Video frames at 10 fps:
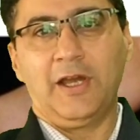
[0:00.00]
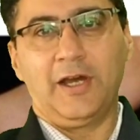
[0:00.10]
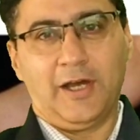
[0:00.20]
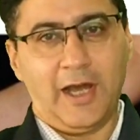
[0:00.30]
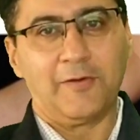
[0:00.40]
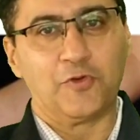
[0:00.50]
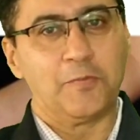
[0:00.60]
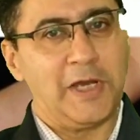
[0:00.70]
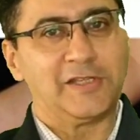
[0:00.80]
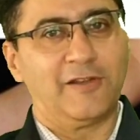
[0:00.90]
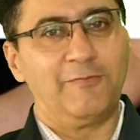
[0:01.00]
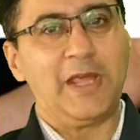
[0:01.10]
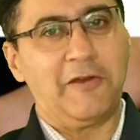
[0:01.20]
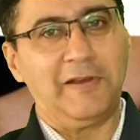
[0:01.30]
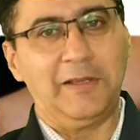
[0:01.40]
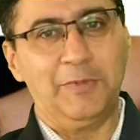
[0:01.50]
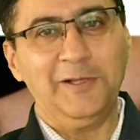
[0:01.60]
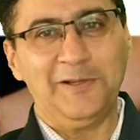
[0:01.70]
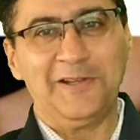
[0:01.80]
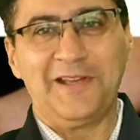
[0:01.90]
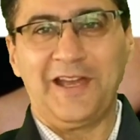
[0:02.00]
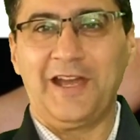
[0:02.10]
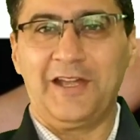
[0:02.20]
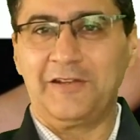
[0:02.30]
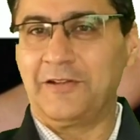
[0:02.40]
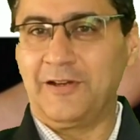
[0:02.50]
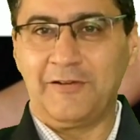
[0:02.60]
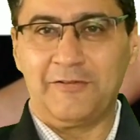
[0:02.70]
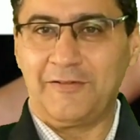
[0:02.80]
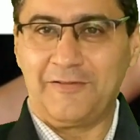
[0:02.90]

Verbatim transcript: uh, i would myself be available and uh,